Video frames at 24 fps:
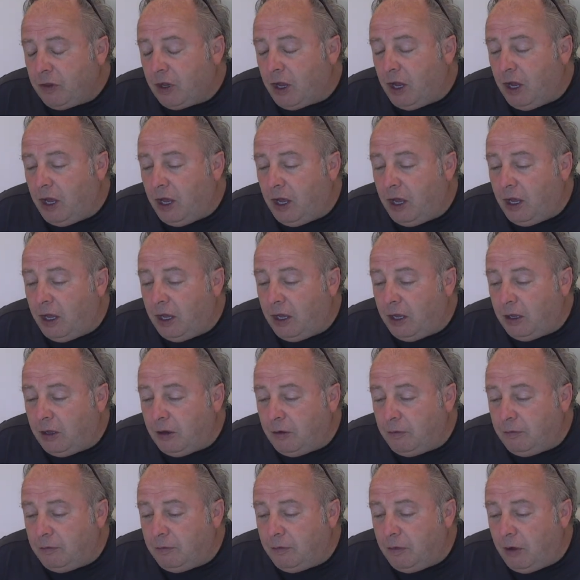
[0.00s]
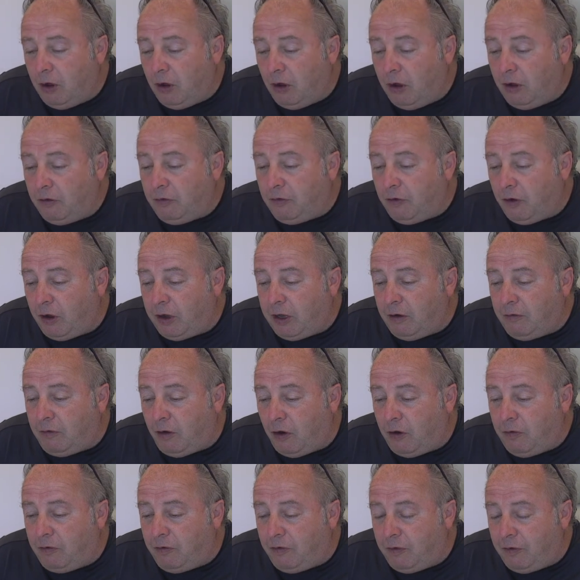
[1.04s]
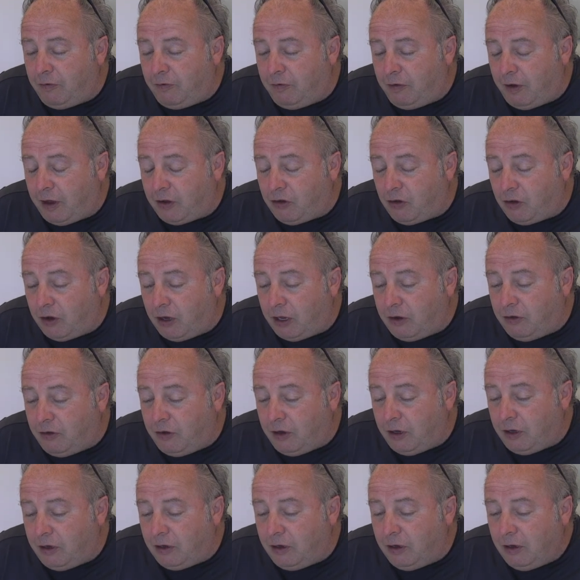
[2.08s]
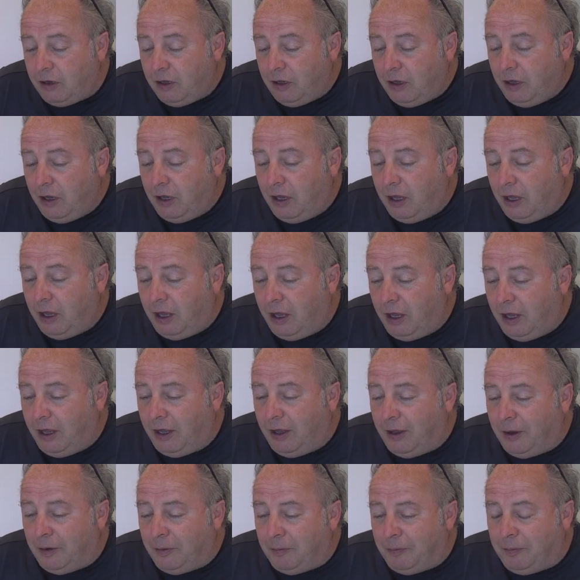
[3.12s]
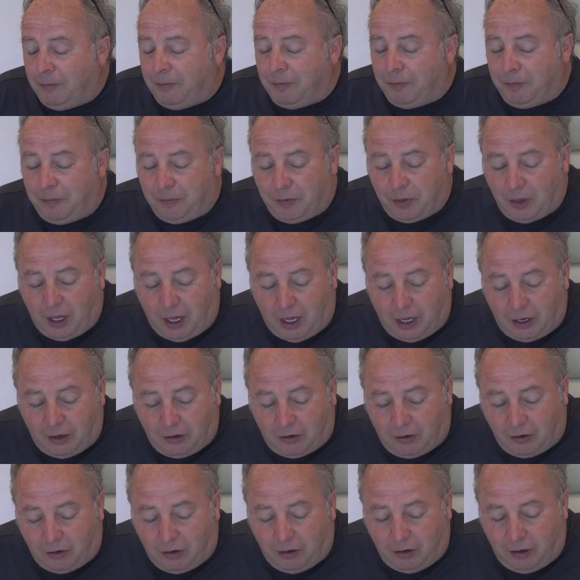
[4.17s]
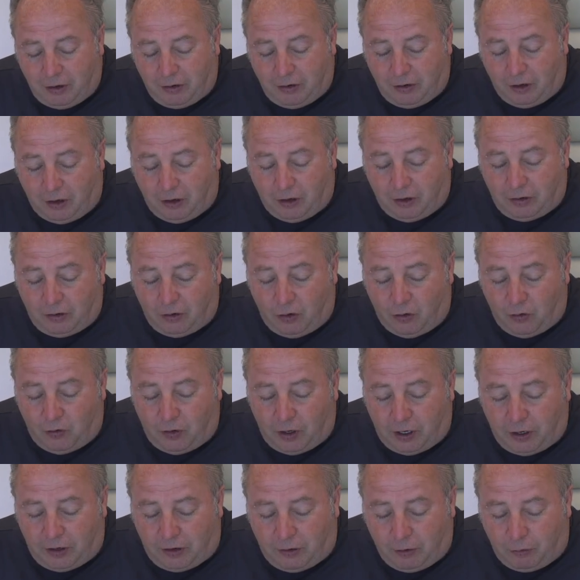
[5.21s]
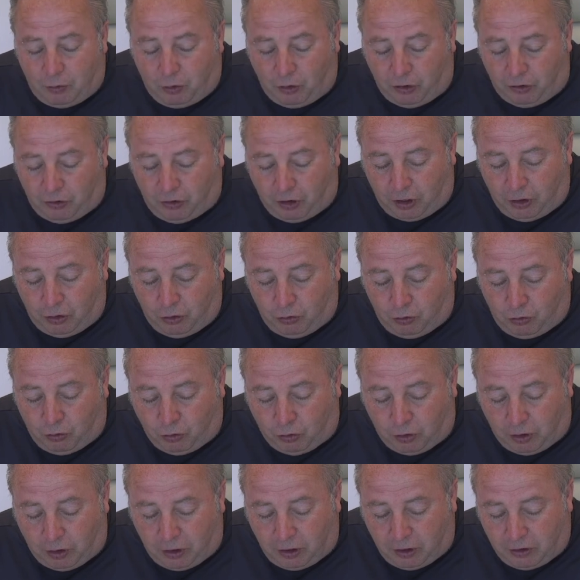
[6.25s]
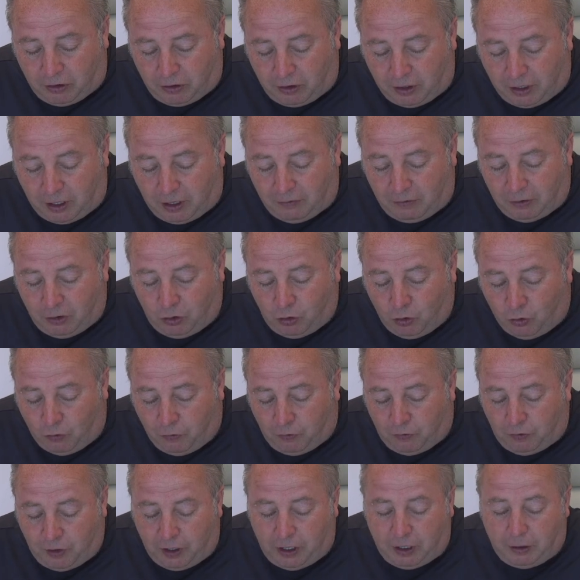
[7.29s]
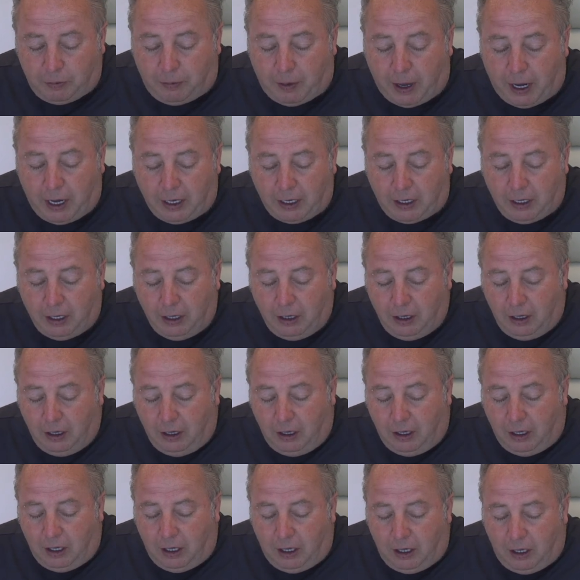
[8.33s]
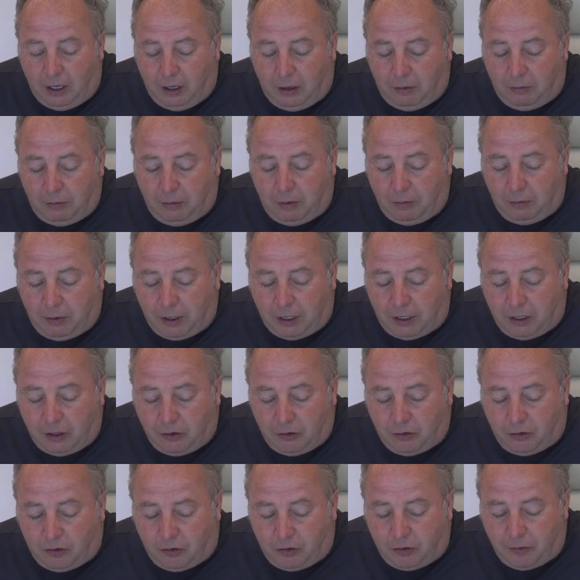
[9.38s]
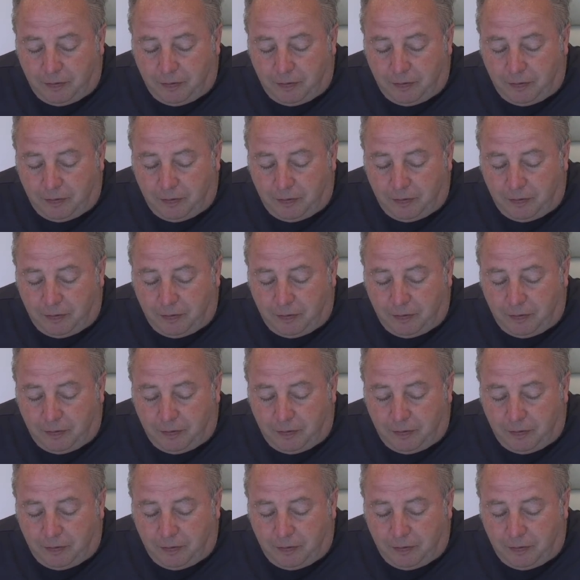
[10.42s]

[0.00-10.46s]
I find it very fascinating, and I really appreciate you joining us and giving your feedback, because